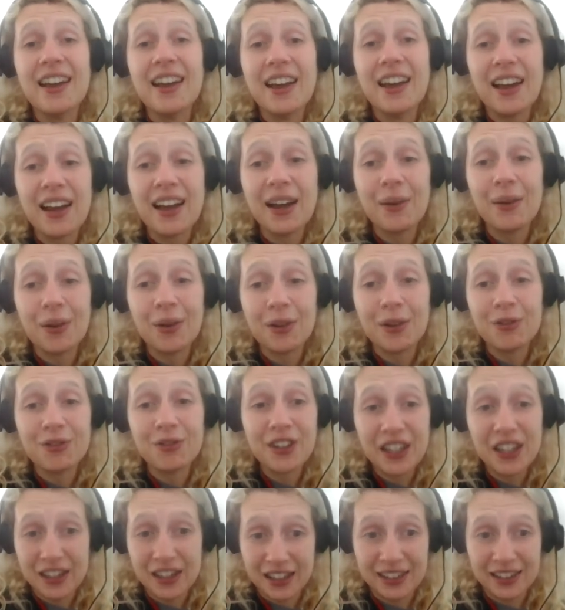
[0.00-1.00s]
our
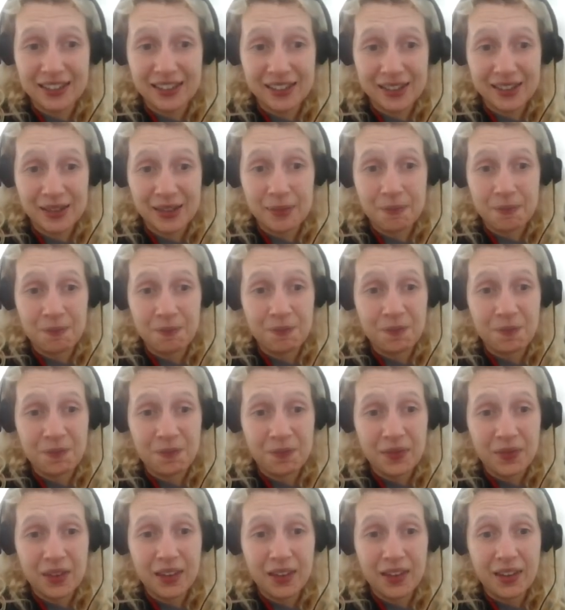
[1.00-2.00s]
feelings.
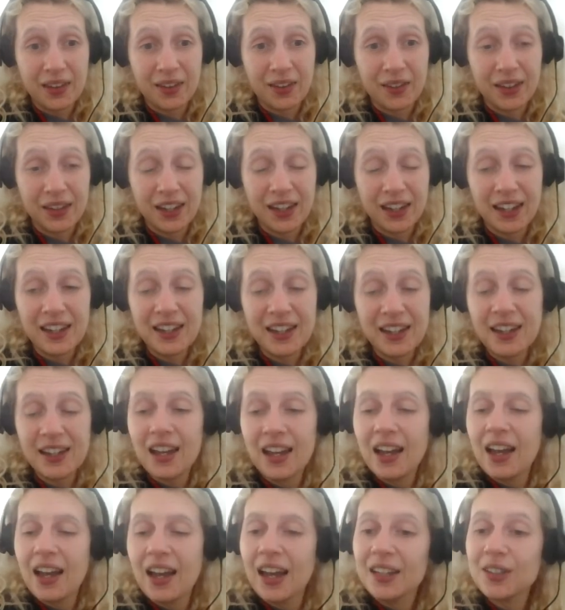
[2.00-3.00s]
Okay,
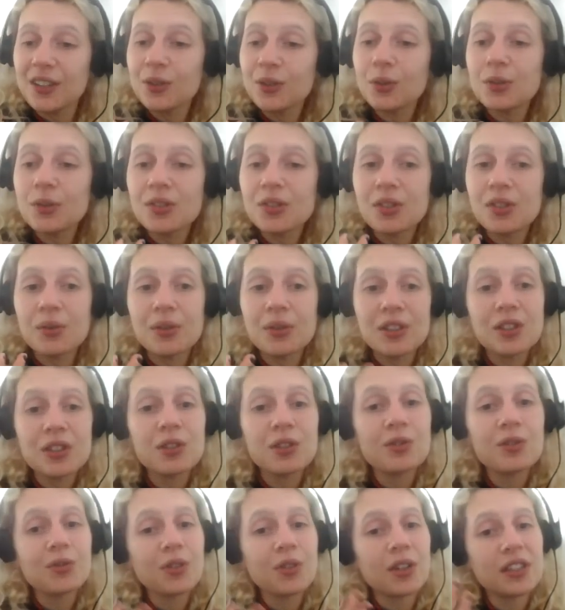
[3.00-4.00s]
and also it's good
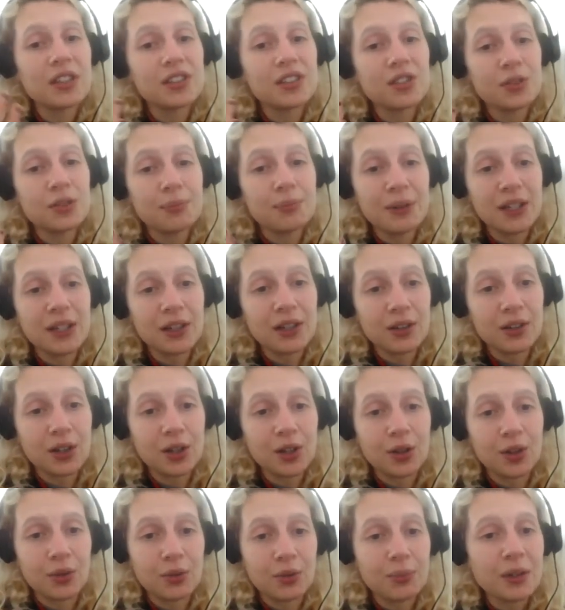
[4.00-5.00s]
for us to be
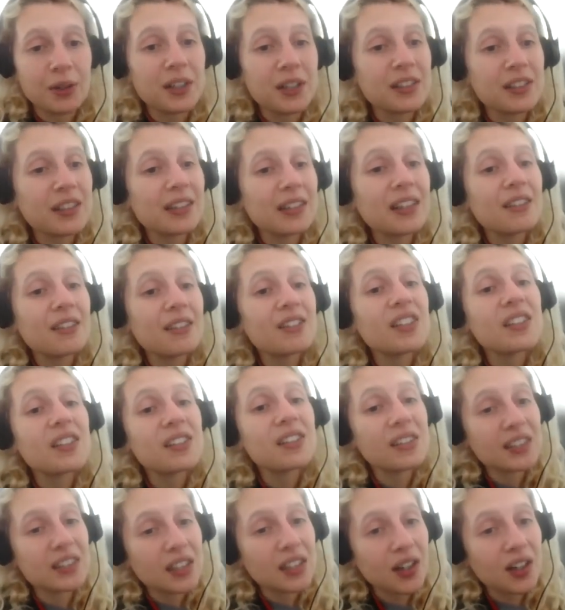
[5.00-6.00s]
alone because it gives
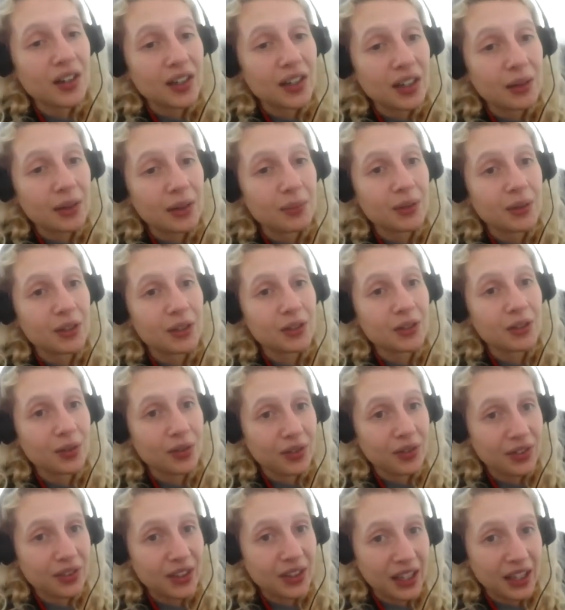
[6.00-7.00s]
us time to
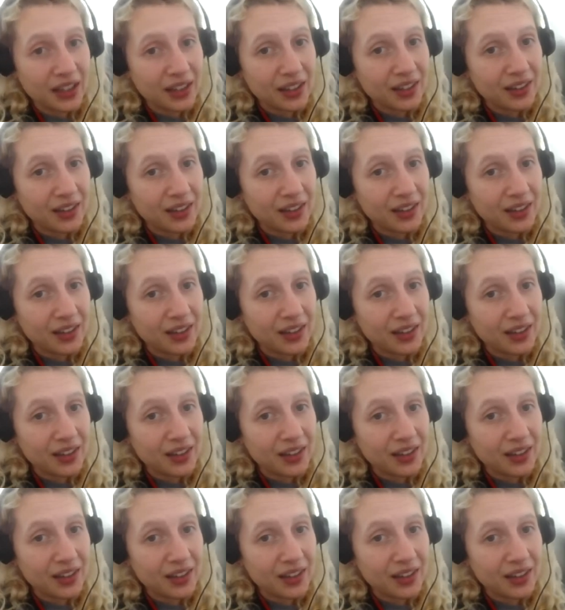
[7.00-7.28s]
think.